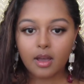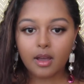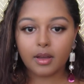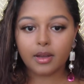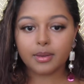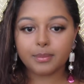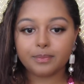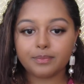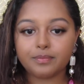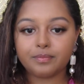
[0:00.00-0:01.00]

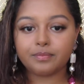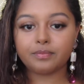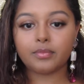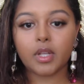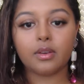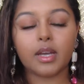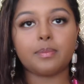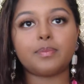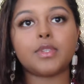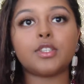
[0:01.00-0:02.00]
Okay,
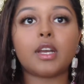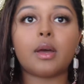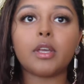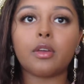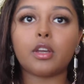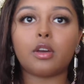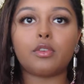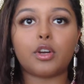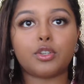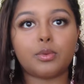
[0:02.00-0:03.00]
so now we're going
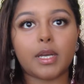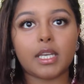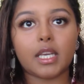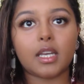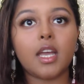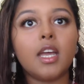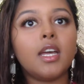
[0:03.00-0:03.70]
over into baking.